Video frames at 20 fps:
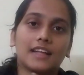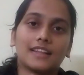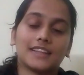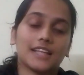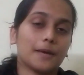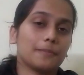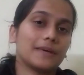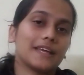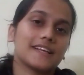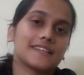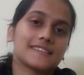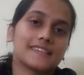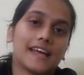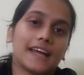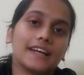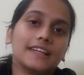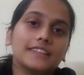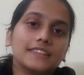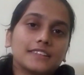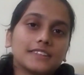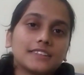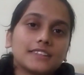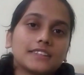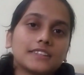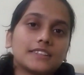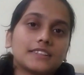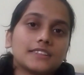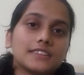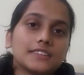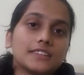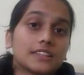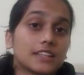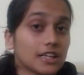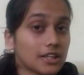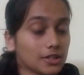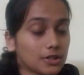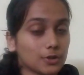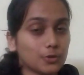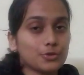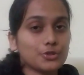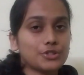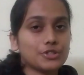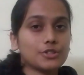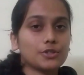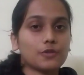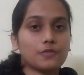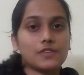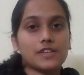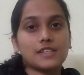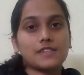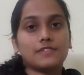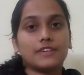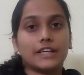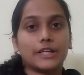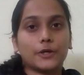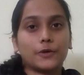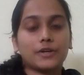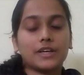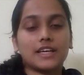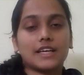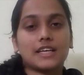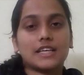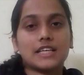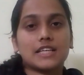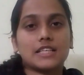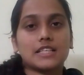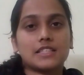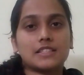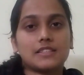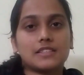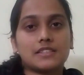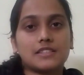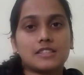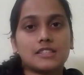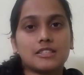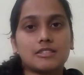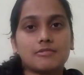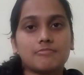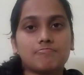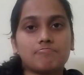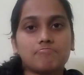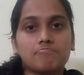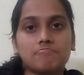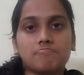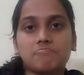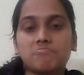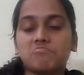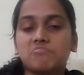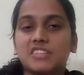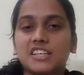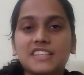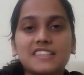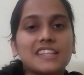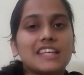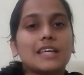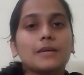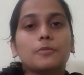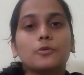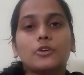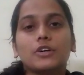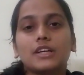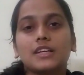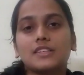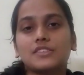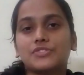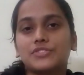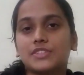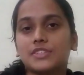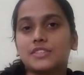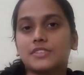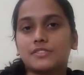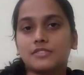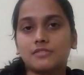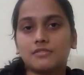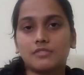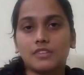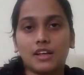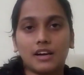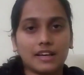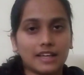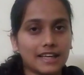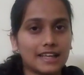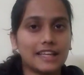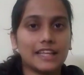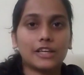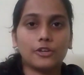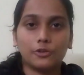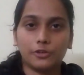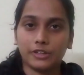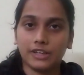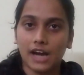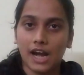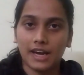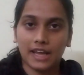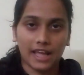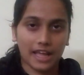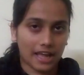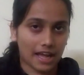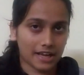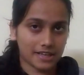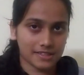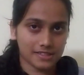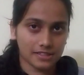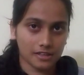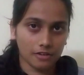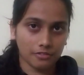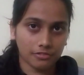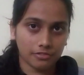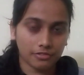being said, the conclusion of this video is this keyboard is just really good at AI stuff.